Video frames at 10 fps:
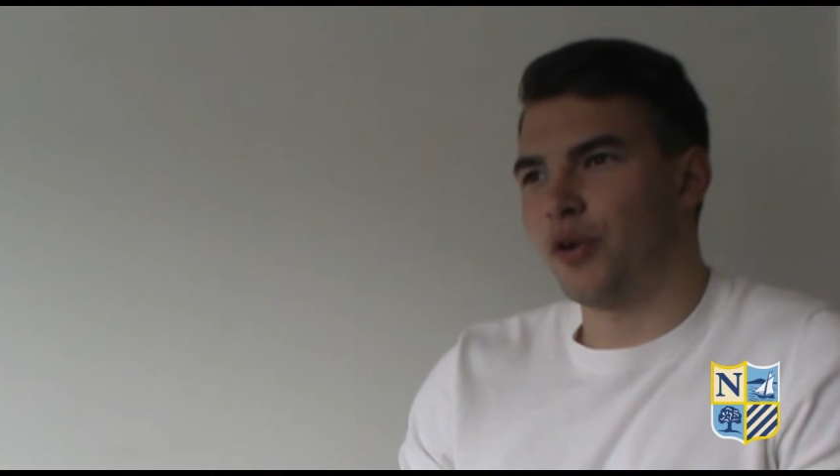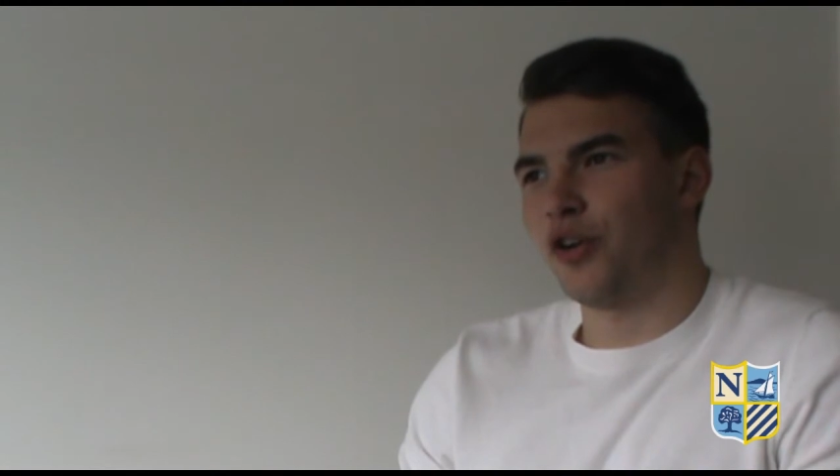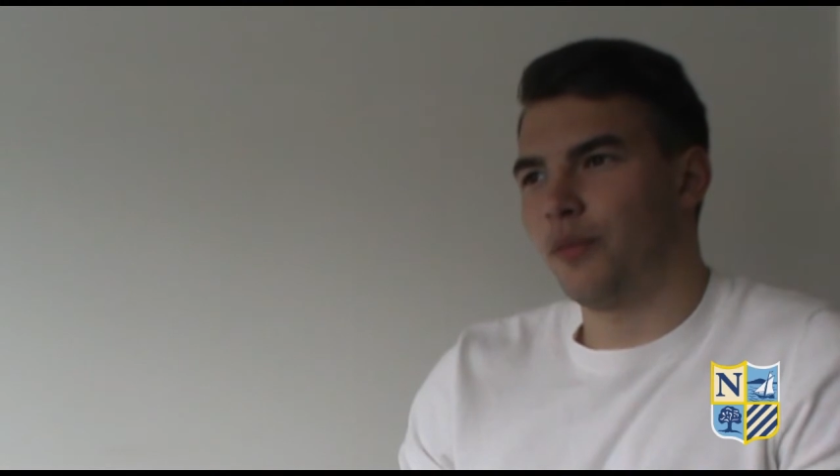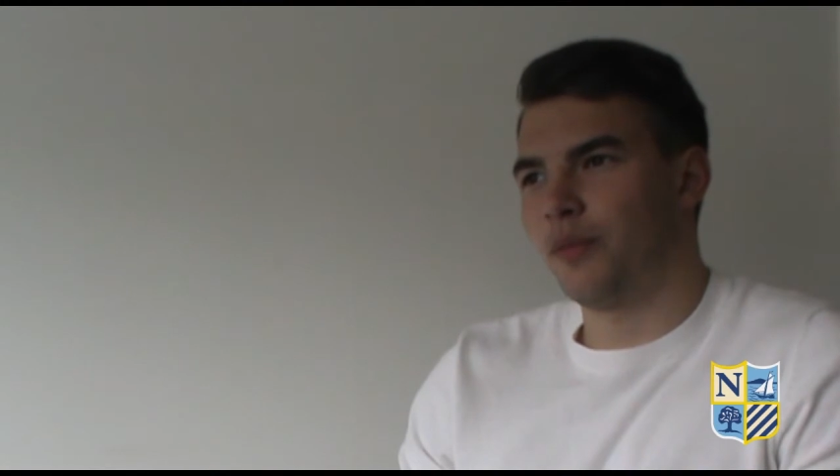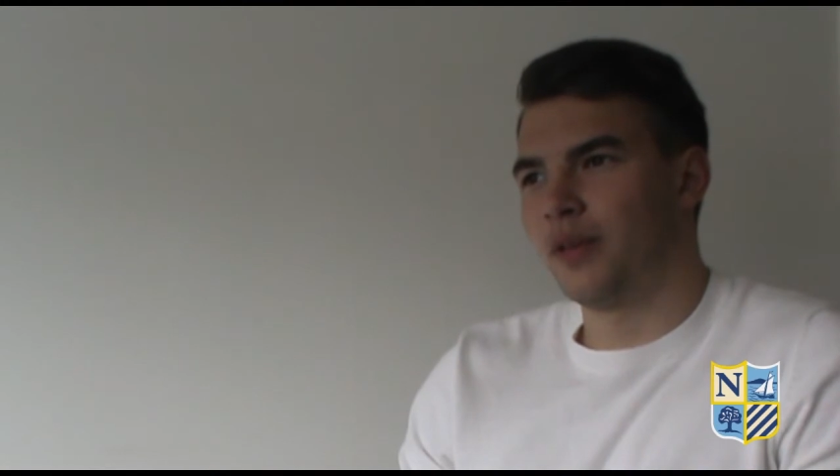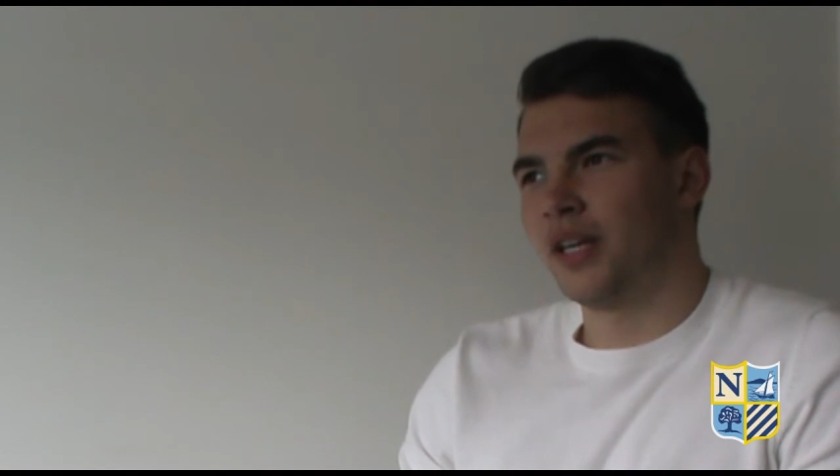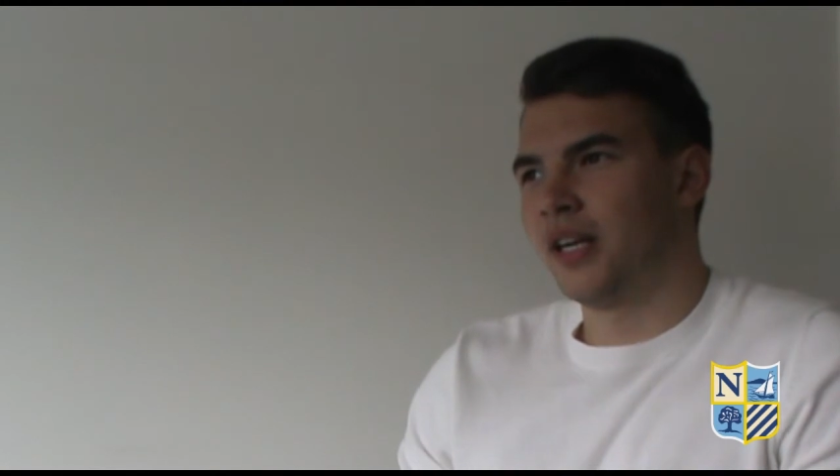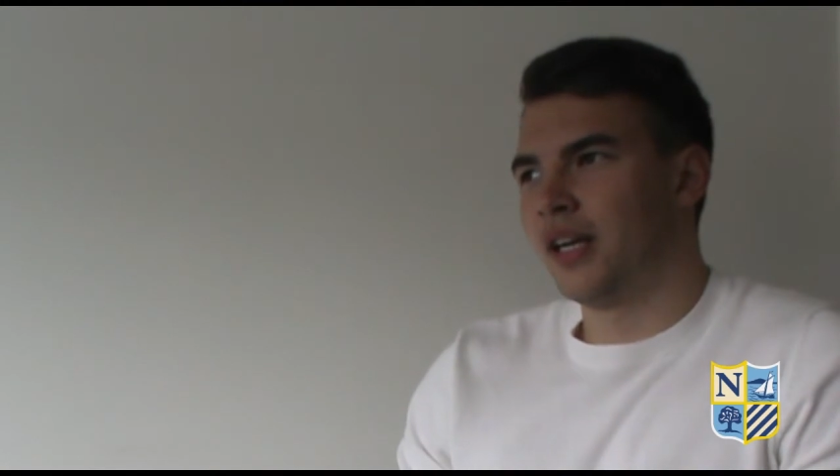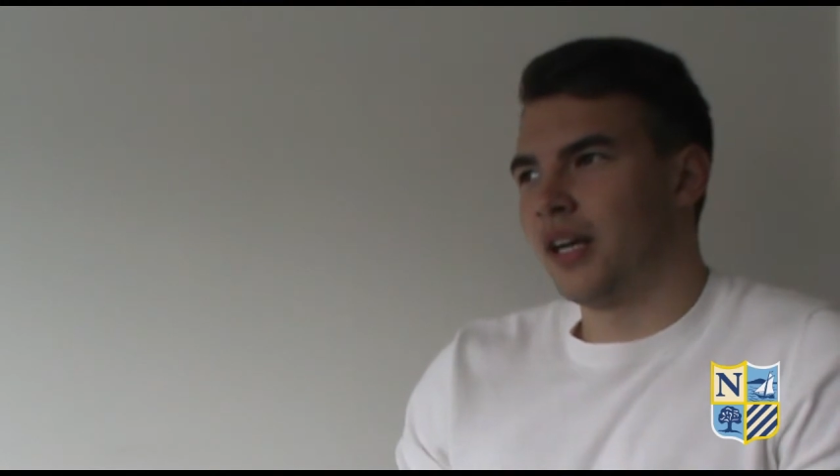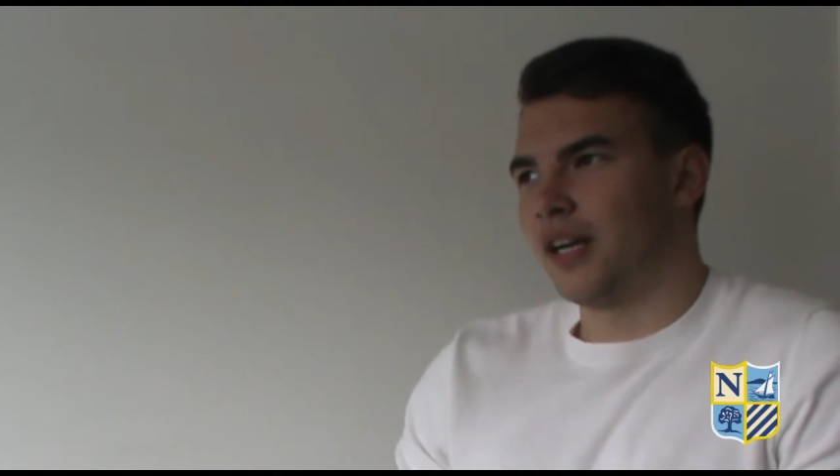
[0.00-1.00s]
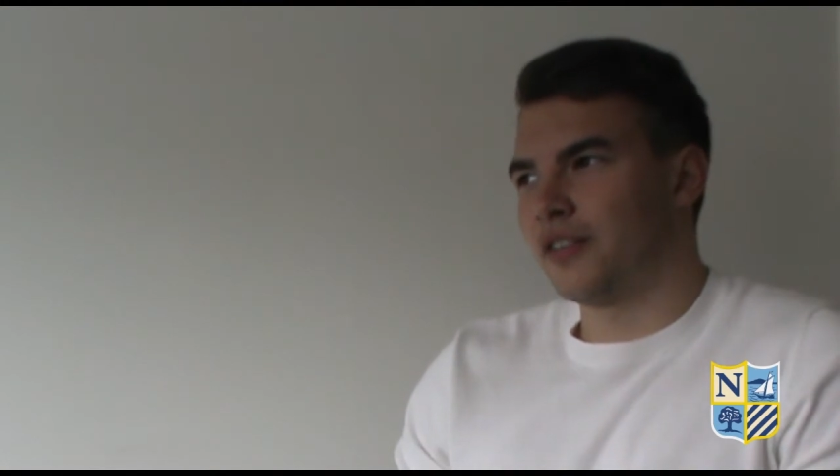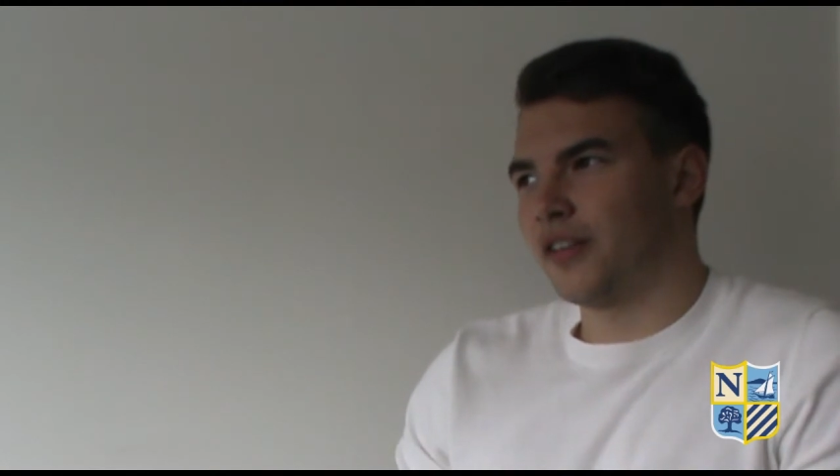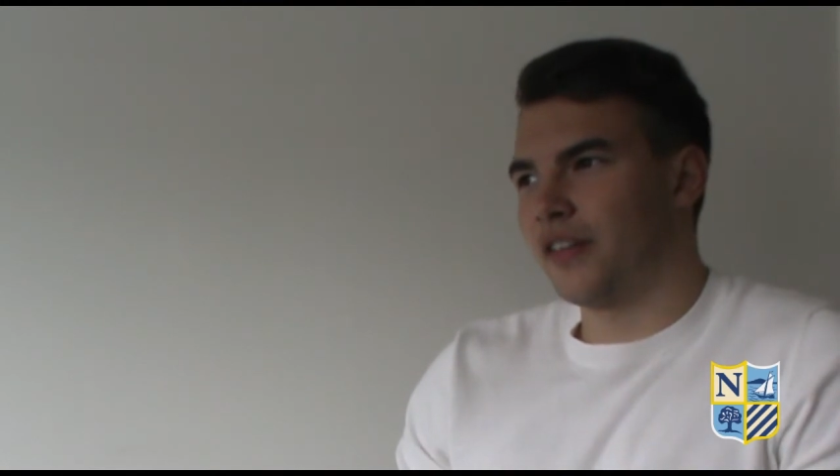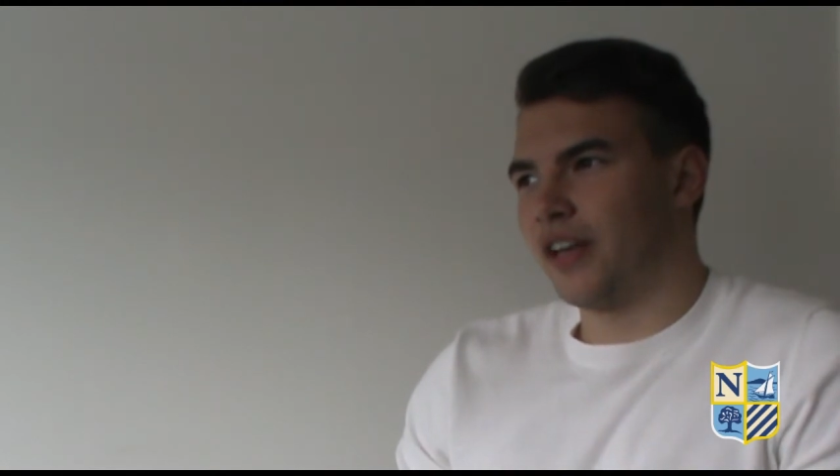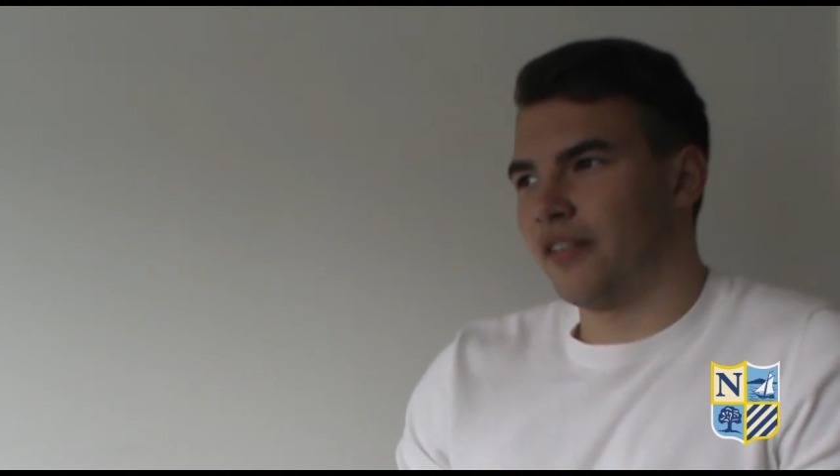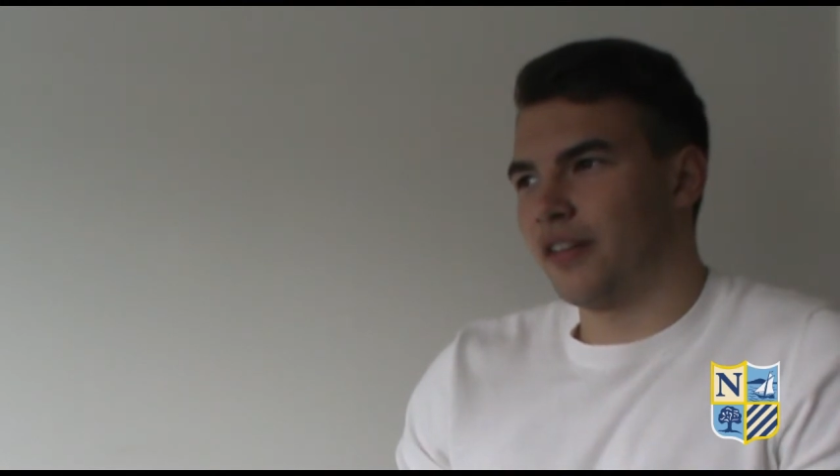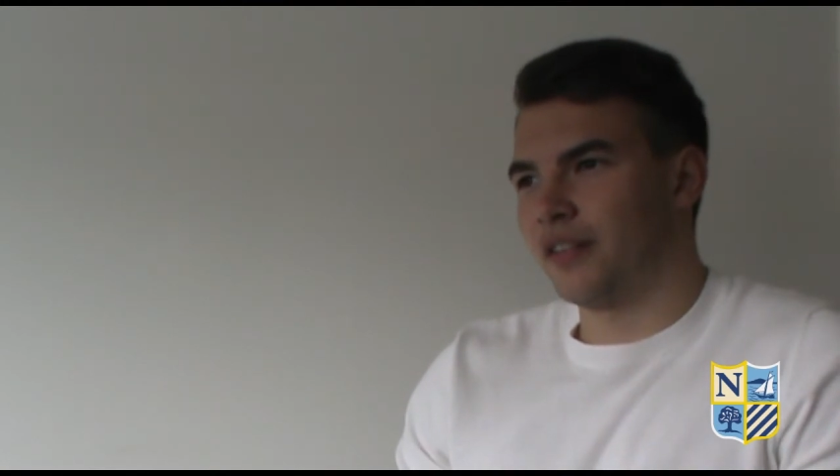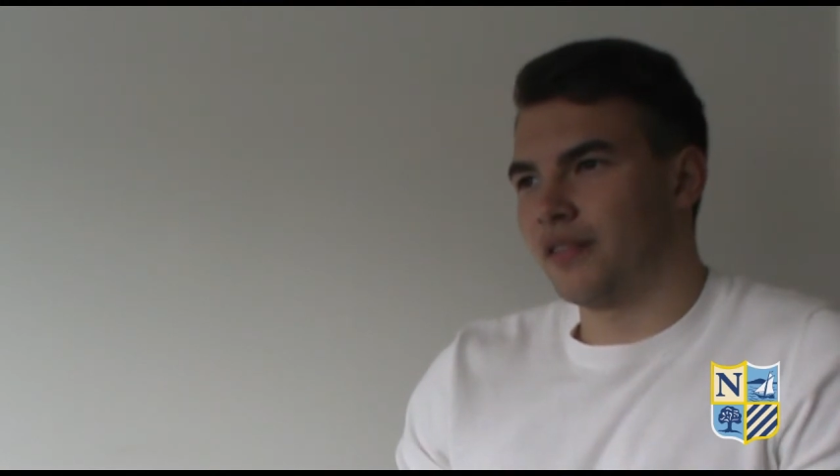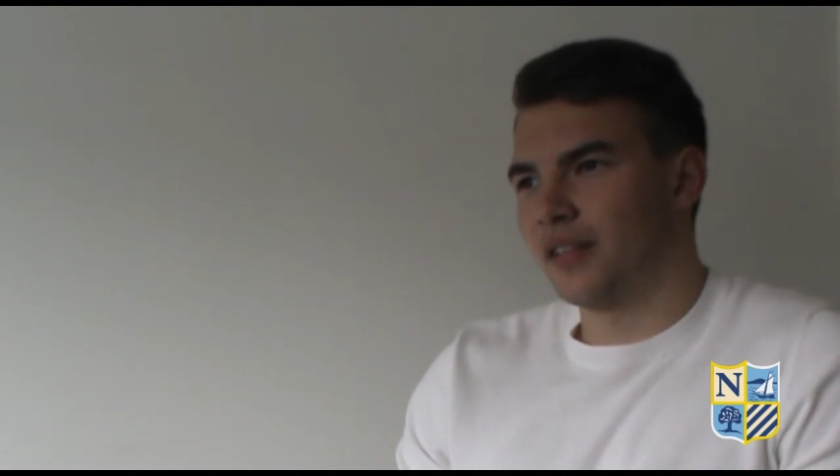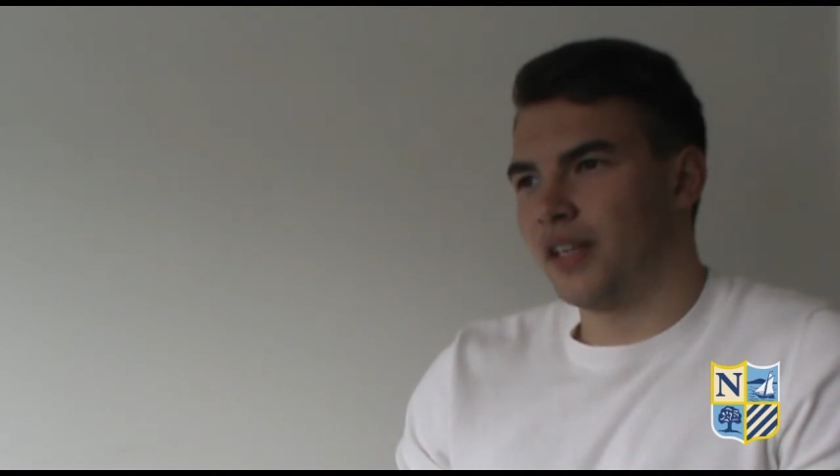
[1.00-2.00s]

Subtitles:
home, and just having,